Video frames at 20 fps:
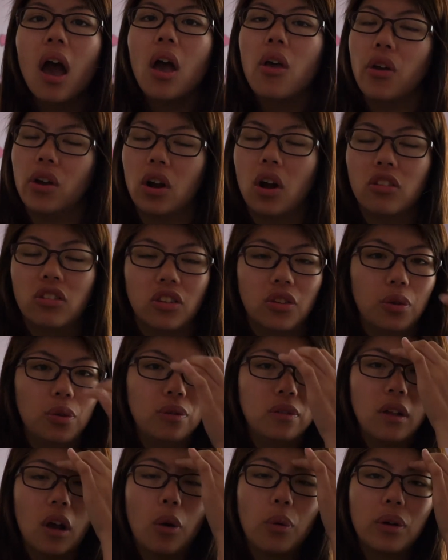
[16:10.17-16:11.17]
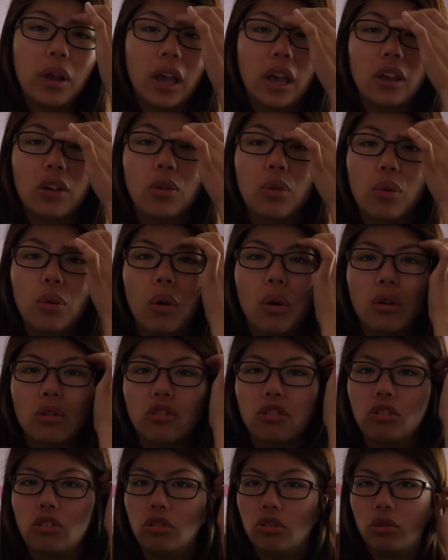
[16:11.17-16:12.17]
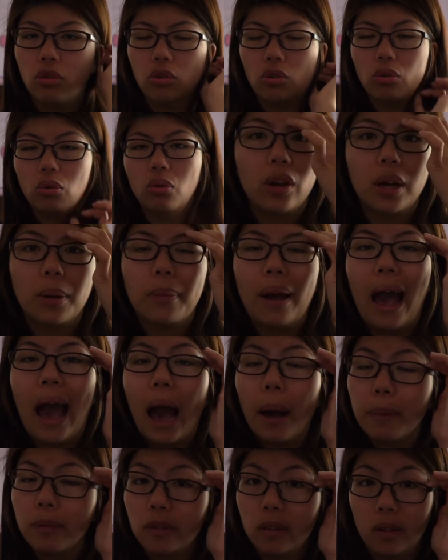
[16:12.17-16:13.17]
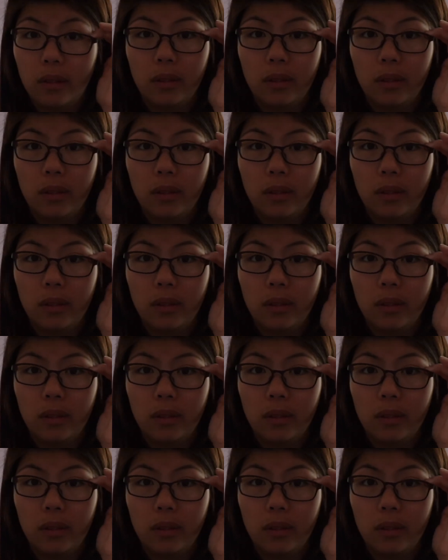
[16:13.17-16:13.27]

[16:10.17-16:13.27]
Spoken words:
You can also use OK Google to look up apps